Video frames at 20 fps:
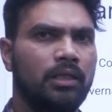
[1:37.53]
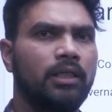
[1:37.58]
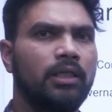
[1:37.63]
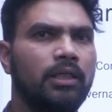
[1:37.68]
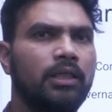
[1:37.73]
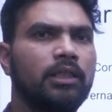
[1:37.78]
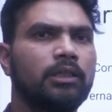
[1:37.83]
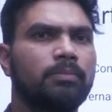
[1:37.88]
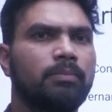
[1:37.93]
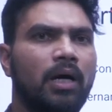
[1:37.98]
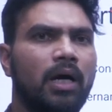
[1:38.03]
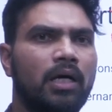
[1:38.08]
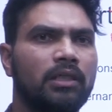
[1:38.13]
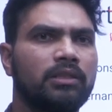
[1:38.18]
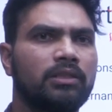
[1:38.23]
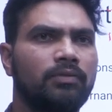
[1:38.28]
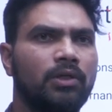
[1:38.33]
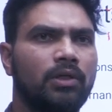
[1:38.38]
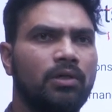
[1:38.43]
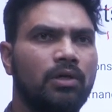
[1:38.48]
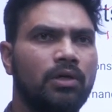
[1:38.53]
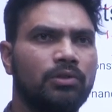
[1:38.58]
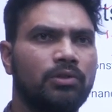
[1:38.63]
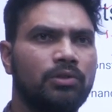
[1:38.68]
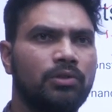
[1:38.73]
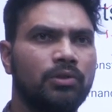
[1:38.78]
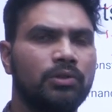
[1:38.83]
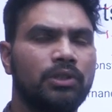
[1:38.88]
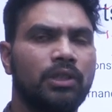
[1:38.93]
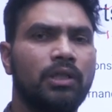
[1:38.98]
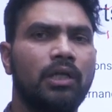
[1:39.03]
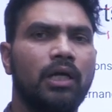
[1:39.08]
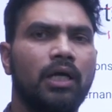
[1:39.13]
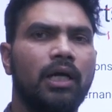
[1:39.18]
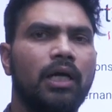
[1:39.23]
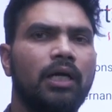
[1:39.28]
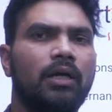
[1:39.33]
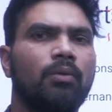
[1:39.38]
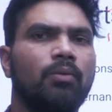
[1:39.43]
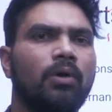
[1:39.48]
these parts of the constitution
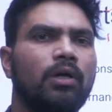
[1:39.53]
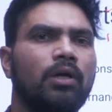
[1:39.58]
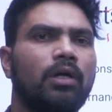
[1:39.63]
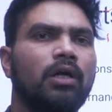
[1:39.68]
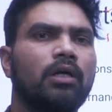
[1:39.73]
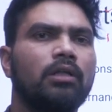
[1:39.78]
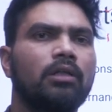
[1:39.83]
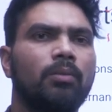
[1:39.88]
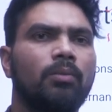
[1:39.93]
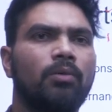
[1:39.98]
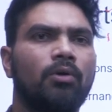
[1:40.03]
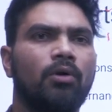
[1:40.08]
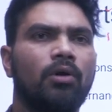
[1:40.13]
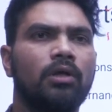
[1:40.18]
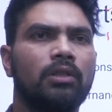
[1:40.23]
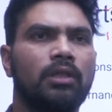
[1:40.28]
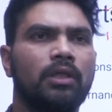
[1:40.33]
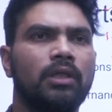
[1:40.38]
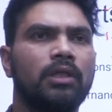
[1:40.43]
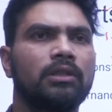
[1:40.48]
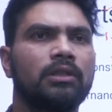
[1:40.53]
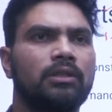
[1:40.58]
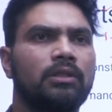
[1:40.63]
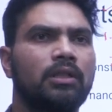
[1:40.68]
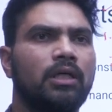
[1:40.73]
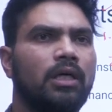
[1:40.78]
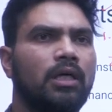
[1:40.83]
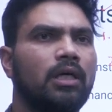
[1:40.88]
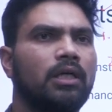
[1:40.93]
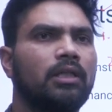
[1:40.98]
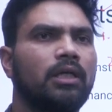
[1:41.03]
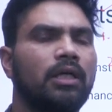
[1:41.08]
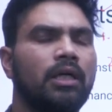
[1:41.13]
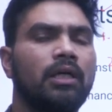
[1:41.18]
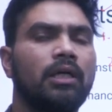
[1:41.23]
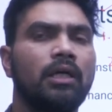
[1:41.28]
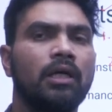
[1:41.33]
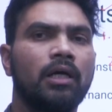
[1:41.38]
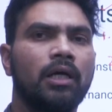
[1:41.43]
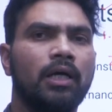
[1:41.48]
and what are the broad things that are there